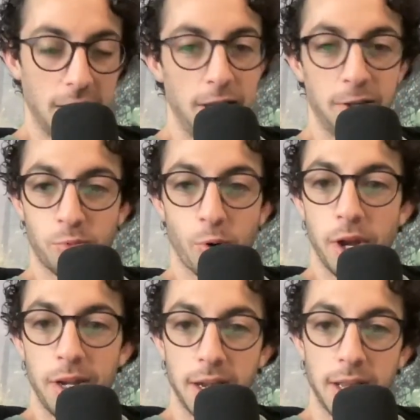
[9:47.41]
is
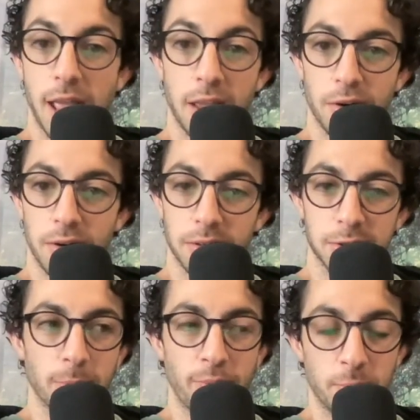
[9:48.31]
worried that he angered
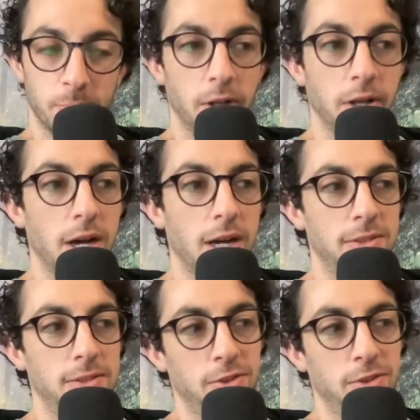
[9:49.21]
some football gods.